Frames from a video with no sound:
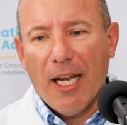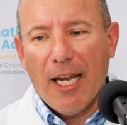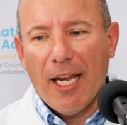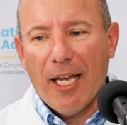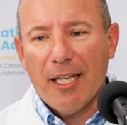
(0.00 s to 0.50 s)

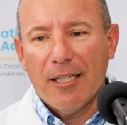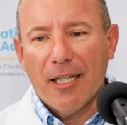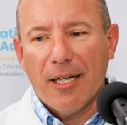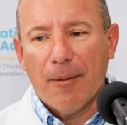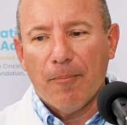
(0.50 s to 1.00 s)

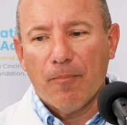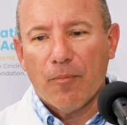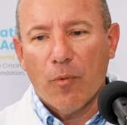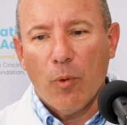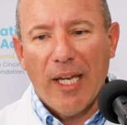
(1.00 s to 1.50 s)
and
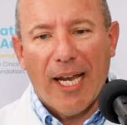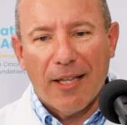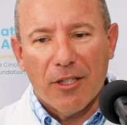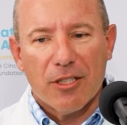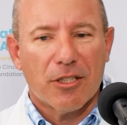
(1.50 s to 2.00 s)
we
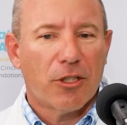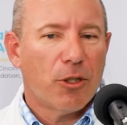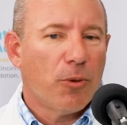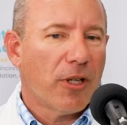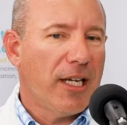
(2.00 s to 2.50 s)
had this
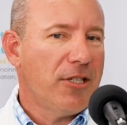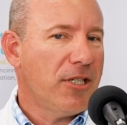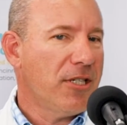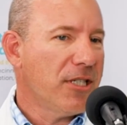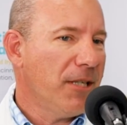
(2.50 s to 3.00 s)
good
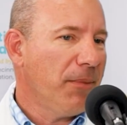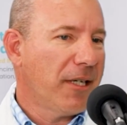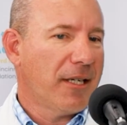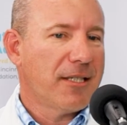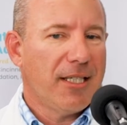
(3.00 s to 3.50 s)
relationship
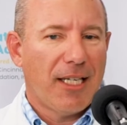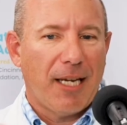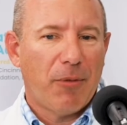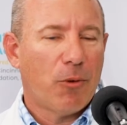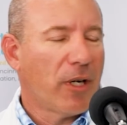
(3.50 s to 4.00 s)
because he
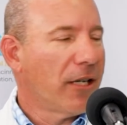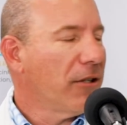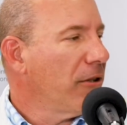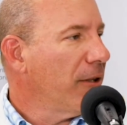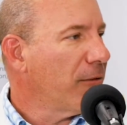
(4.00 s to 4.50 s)
came in
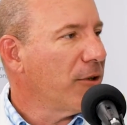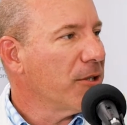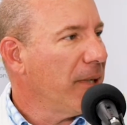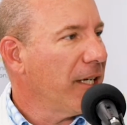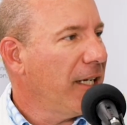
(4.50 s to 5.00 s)
regularly for his
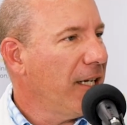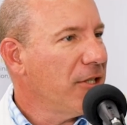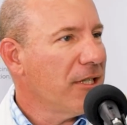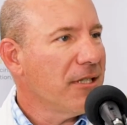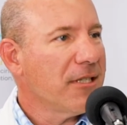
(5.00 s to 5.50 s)

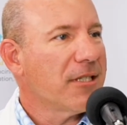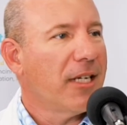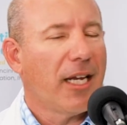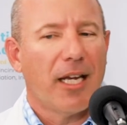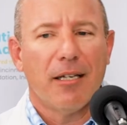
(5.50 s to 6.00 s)
medications,
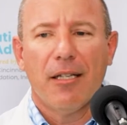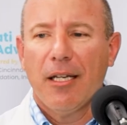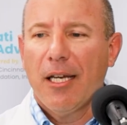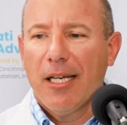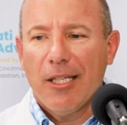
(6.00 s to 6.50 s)
and
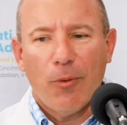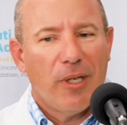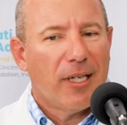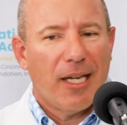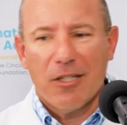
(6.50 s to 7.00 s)

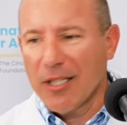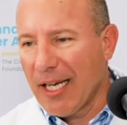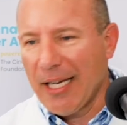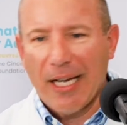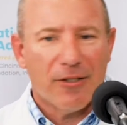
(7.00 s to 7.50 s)
we'd occasionally,
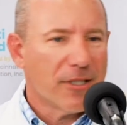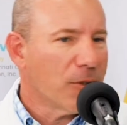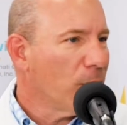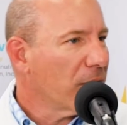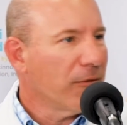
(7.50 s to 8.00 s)
hey, how's
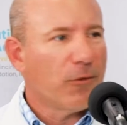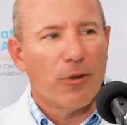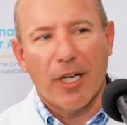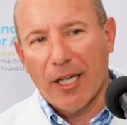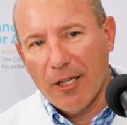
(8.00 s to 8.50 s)
this working
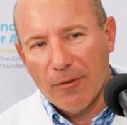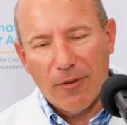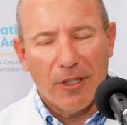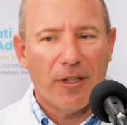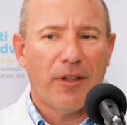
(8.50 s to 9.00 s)
for you? How you
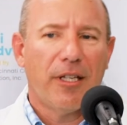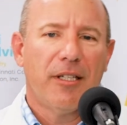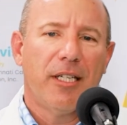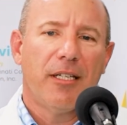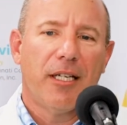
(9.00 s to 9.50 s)
feeling?
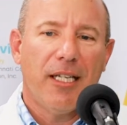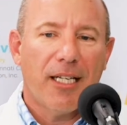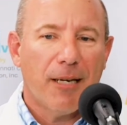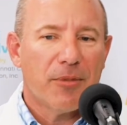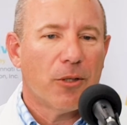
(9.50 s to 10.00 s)
And then he
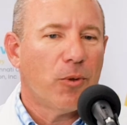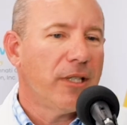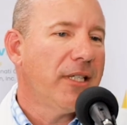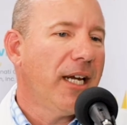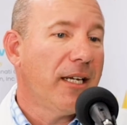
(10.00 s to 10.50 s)
comes in
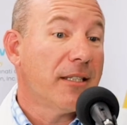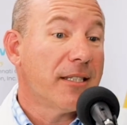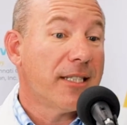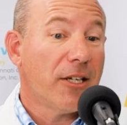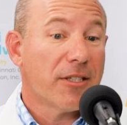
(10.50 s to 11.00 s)
one day to
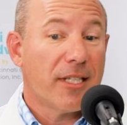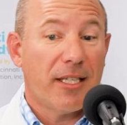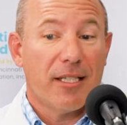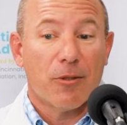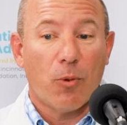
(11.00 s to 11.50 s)
tell us that
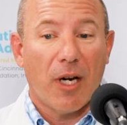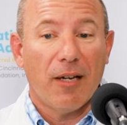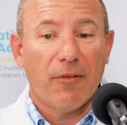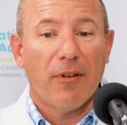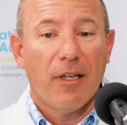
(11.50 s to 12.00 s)
his
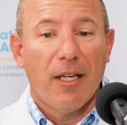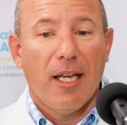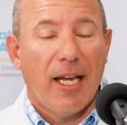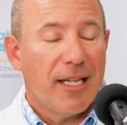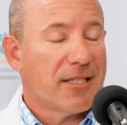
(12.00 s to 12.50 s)
wife
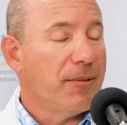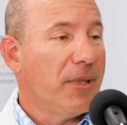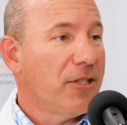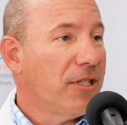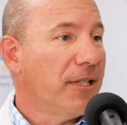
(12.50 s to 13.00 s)
has
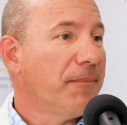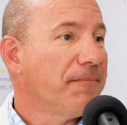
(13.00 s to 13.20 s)
dementia.